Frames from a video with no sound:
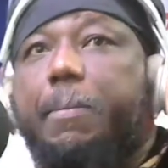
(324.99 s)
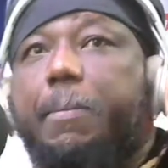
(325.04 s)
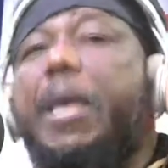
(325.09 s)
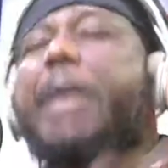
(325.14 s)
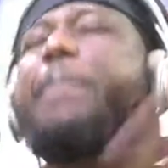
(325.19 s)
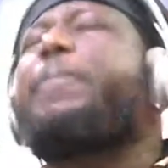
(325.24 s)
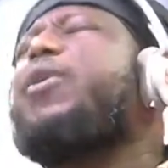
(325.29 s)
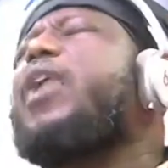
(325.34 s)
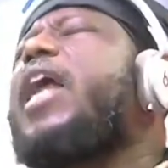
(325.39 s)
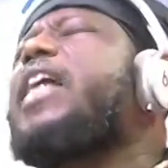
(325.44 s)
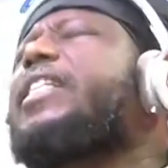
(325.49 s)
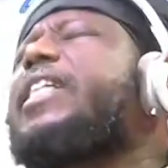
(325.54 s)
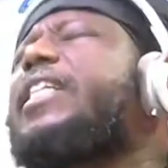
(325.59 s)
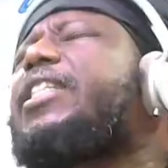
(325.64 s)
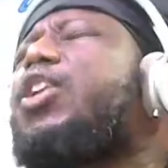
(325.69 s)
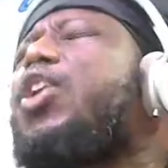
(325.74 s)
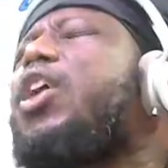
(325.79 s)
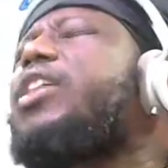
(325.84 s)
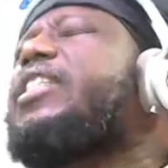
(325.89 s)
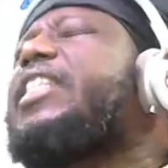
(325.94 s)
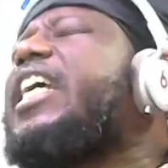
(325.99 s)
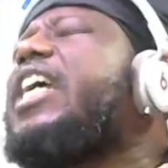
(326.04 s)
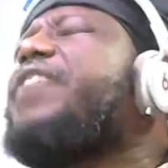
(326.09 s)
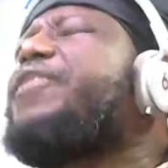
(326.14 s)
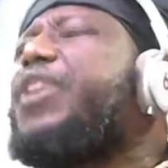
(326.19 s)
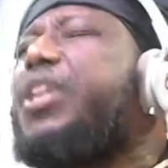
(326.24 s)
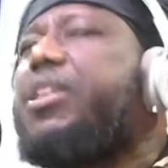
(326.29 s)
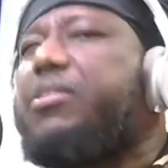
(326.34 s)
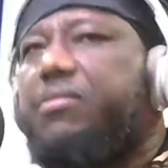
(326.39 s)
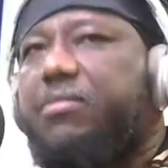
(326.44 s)
People are sitting on
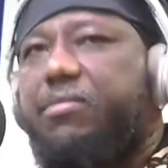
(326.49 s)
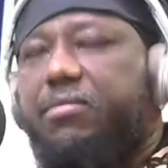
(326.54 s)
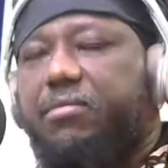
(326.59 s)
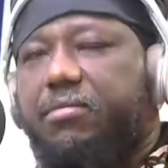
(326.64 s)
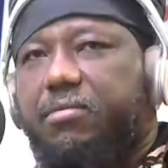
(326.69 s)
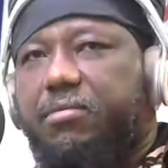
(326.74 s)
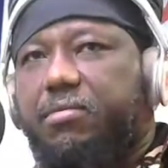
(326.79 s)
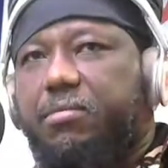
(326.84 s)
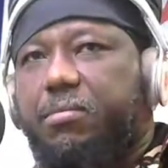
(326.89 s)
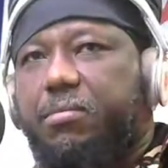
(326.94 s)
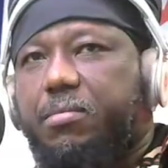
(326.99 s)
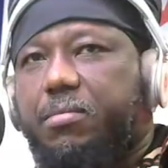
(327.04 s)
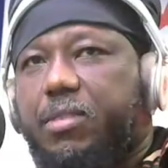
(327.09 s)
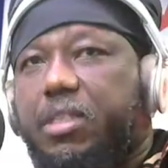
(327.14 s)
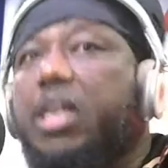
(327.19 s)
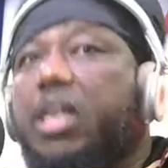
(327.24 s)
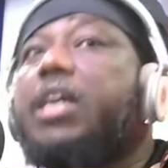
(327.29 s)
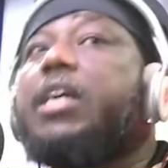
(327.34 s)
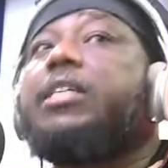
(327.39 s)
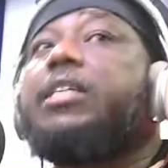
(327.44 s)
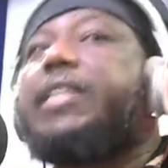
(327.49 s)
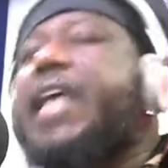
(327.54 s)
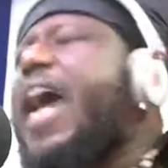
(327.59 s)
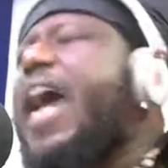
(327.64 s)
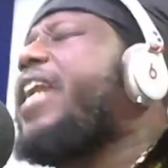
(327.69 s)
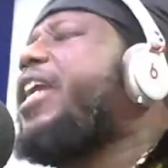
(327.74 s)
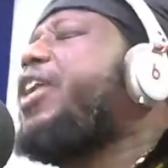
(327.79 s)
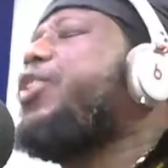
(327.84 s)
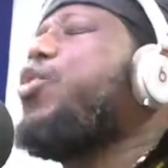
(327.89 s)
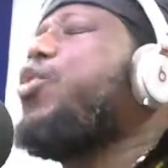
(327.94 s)
TV
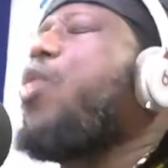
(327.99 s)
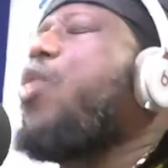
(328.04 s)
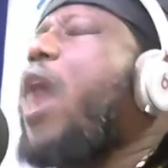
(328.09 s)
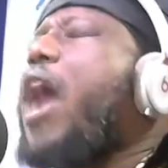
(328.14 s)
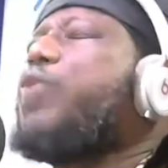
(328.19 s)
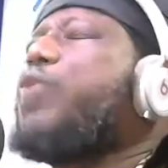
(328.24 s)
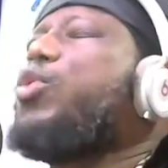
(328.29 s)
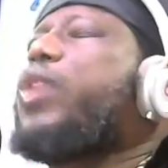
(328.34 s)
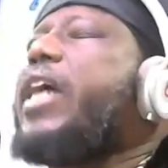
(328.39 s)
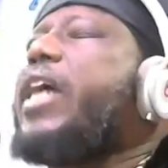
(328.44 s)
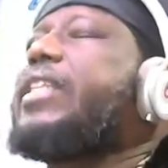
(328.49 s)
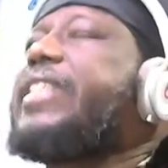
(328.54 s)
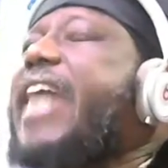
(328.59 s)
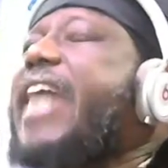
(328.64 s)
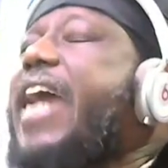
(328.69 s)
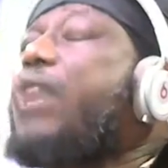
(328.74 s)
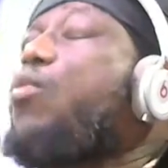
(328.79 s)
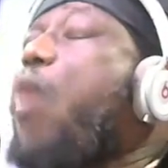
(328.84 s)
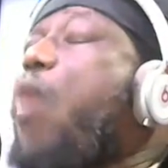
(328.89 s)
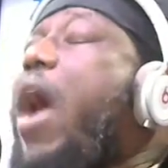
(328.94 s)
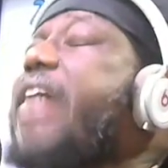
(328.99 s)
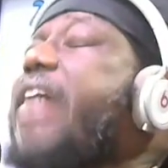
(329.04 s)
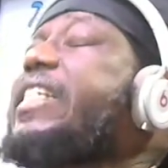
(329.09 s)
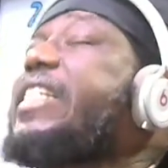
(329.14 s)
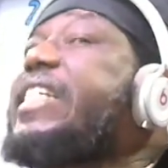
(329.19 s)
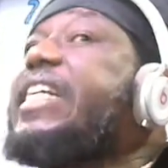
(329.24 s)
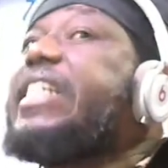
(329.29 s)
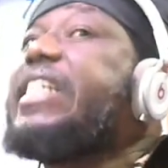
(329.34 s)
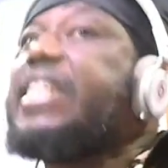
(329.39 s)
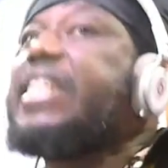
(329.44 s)
telling you how you can turn one
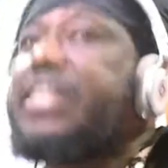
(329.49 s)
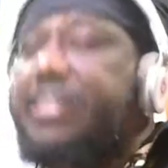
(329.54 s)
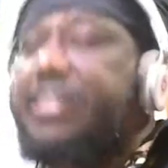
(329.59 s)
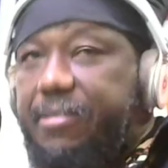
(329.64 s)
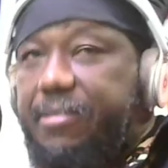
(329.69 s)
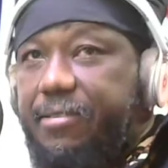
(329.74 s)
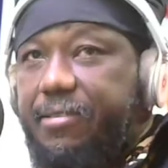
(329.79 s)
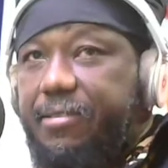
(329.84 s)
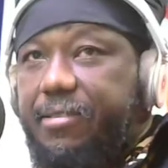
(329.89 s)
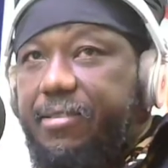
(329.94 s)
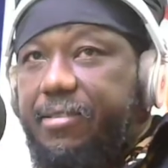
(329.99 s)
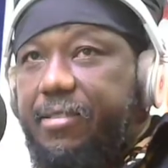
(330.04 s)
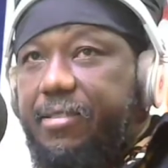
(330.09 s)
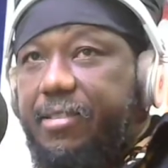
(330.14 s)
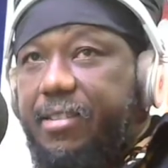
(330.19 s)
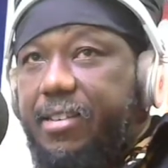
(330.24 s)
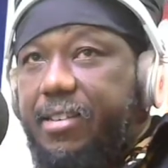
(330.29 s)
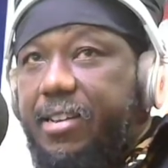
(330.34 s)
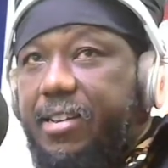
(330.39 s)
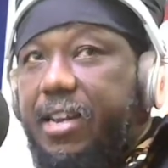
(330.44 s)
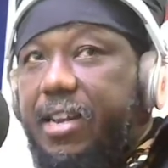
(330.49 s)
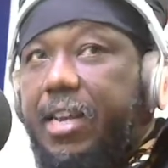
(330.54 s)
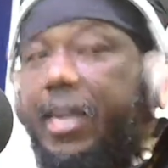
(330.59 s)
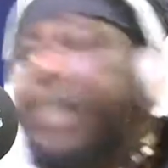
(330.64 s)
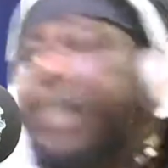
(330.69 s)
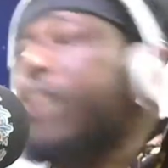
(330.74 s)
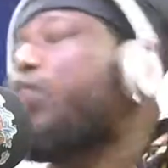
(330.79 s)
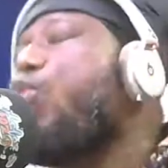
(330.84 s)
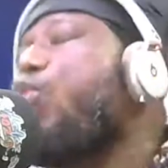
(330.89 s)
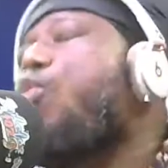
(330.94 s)
CD
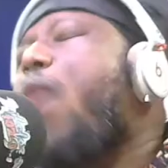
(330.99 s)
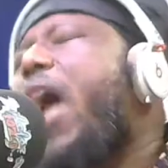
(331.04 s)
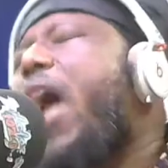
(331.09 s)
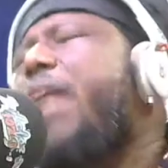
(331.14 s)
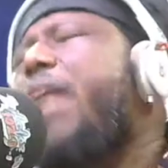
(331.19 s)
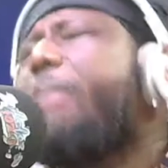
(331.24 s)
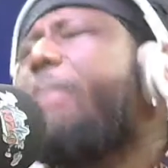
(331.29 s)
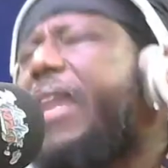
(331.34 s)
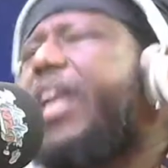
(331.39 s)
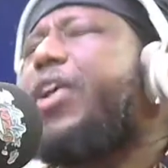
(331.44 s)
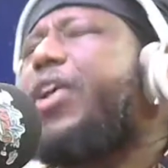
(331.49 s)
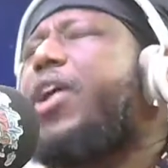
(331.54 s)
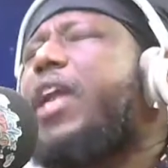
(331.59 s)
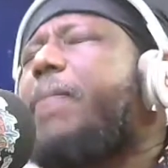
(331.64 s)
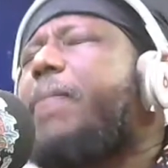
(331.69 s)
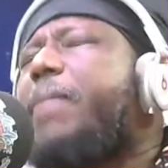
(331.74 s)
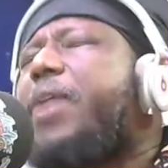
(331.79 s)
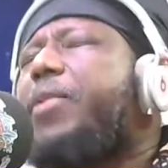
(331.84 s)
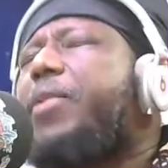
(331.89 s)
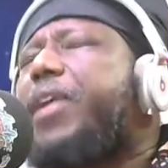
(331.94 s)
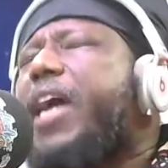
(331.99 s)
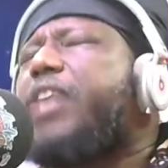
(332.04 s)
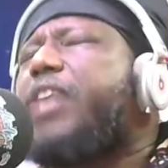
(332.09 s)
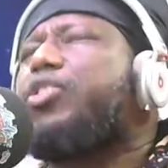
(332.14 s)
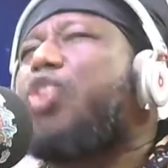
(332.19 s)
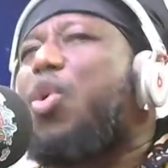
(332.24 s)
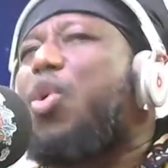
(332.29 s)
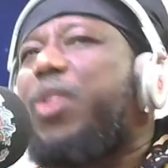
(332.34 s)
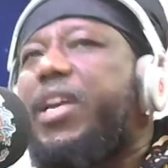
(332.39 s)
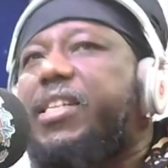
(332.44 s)
into $1 million
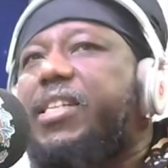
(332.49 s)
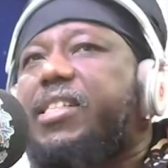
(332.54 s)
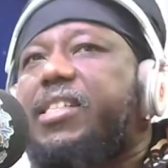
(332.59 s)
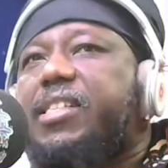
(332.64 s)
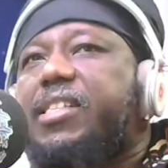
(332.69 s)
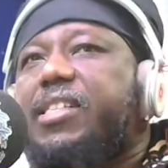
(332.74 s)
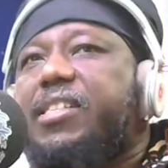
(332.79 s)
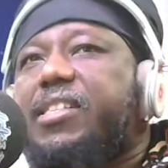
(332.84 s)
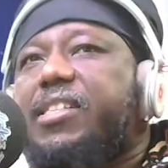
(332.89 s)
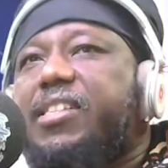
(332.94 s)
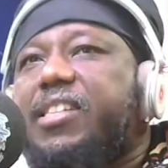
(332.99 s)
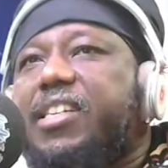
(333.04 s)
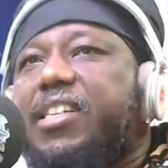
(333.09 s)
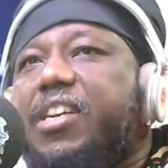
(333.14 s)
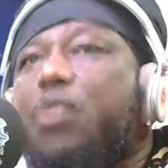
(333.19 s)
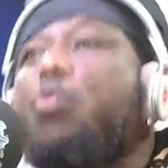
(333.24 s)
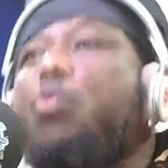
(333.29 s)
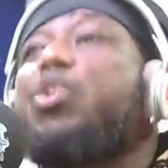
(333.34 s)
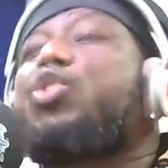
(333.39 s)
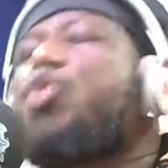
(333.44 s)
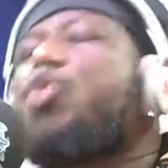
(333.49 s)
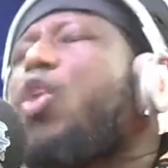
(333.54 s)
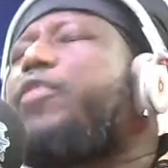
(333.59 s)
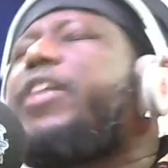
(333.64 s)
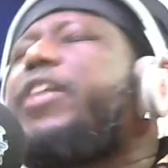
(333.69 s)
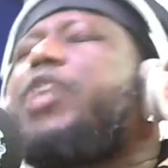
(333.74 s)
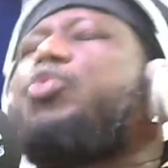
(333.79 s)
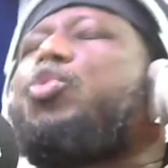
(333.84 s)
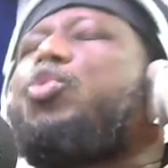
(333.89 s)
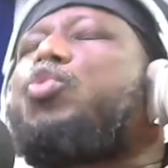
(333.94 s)
American dollars. Which
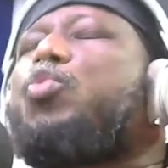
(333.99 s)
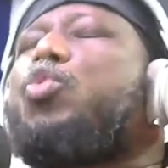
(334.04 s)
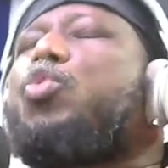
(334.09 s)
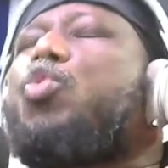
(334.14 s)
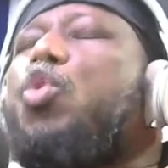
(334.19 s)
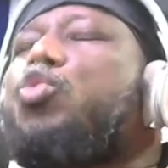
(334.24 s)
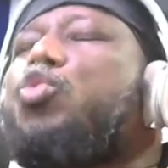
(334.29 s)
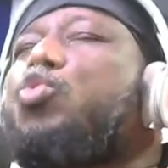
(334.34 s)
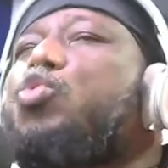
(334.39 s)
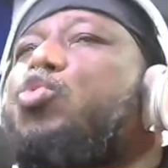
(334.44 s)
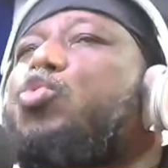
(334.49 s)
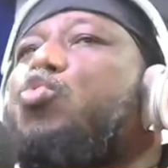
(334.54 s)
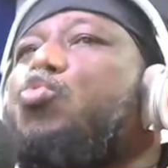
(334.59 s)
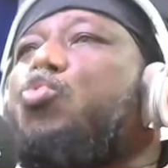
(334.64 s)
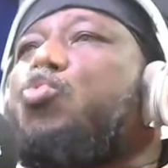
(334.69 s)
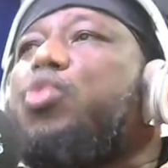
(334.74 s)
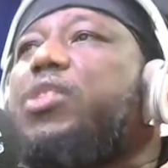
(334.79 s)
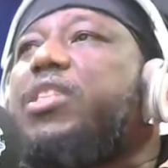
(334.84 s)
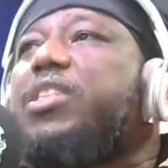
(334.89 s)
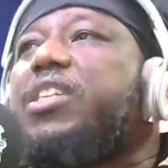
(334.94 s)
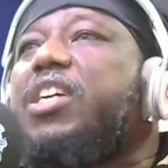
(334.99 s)
of the youth will go to school